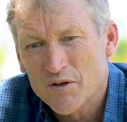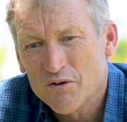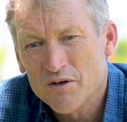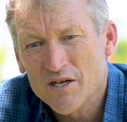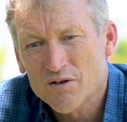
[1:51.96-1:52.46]

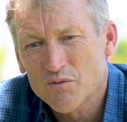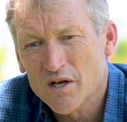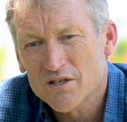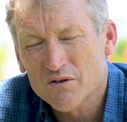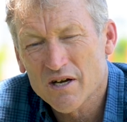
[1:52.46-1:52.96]
You need to
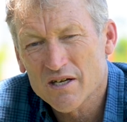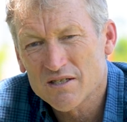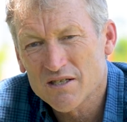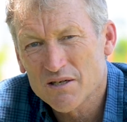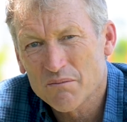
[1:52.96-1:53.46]
run your
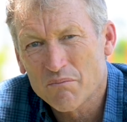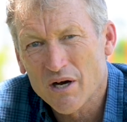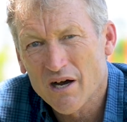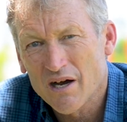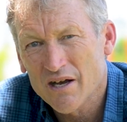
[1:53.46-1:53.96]
idea
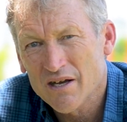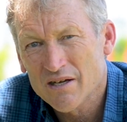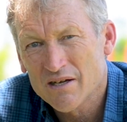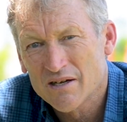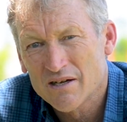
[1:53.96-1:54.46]

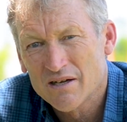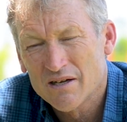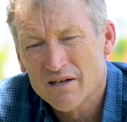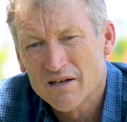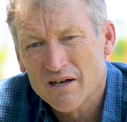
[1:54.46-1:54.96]
by
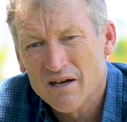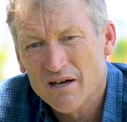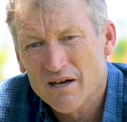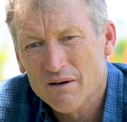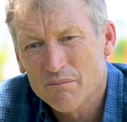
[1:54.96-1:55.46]

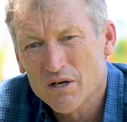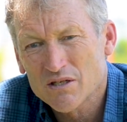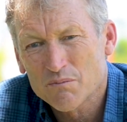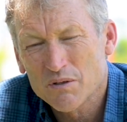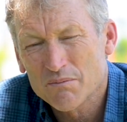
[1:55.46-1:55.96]
a
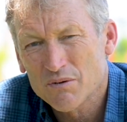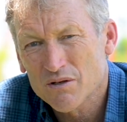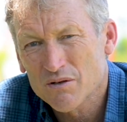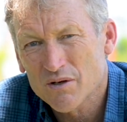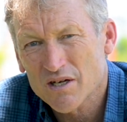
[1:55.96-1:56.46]
bunch of
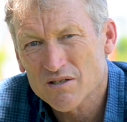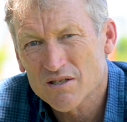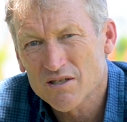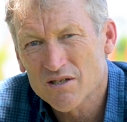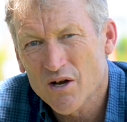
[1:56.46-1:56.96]
people who
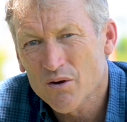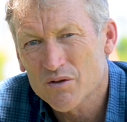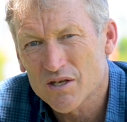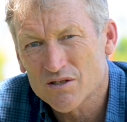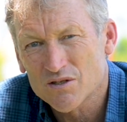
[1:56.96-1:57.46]
actually know
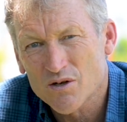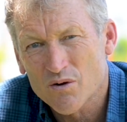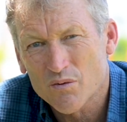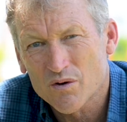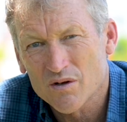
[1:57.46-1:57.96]
the
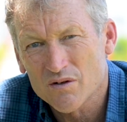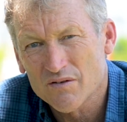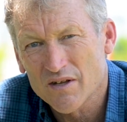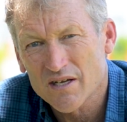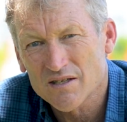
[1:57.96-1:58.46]
NGO world,
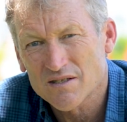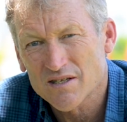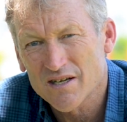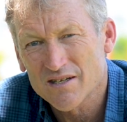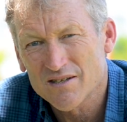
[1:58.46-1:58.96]
and they can
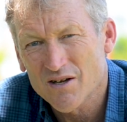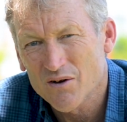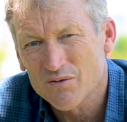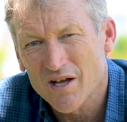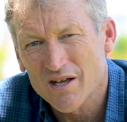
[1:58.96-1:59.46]
say,
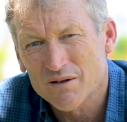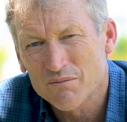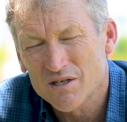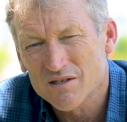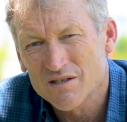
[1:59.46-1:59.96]
no, not in a
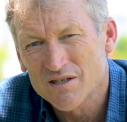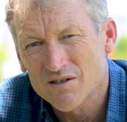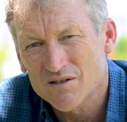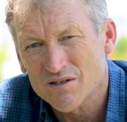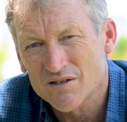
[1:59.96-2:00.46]
million
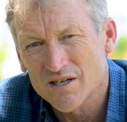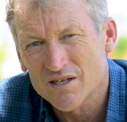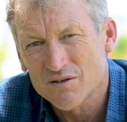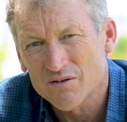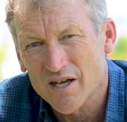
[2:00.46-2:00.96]
years could
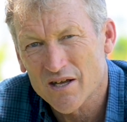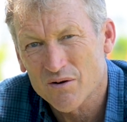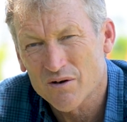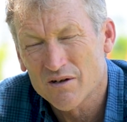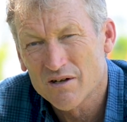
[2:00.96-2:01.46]
they do that,
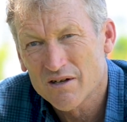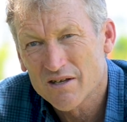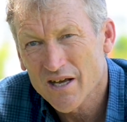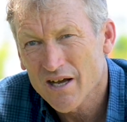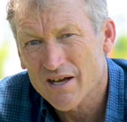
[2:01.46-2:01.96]
or
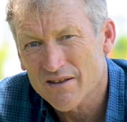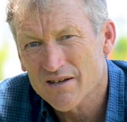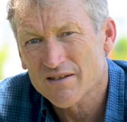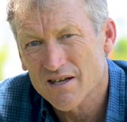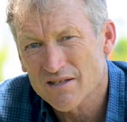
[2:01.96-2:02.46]
yeah, I
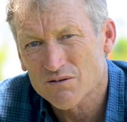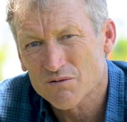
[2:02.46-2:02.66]
think that's